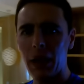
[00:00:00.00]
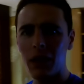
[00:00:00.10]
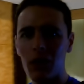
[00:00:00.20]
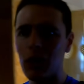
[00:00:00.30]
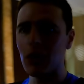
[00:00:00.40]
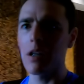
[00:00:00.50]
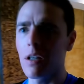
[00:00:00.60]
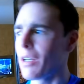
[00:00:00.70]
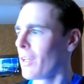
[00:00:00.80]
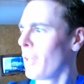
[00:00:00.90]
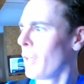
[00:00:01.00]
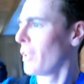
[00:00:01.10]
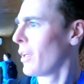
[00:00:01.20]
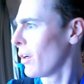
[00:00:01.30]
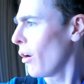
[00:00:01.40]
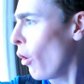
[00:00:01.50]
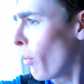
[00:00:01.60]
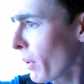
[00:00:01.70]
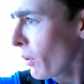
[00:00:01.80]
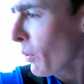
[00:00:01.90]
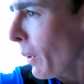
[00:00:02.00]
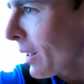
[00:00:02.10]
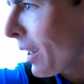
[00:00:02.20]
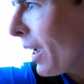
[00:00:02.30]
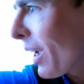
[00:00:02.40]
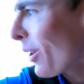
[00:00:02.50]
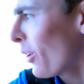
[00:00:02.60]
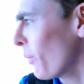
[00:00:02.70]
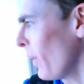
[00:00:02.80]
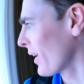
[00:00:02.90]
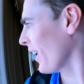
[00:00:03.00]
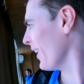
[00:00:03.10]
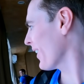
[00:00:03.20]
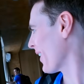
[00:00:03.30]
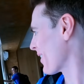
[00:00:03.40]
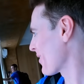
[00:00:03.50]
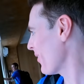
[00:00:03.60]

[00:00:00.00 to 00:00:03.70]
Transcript: Bangkok. Oh, but look what I get. Look what I get, guys.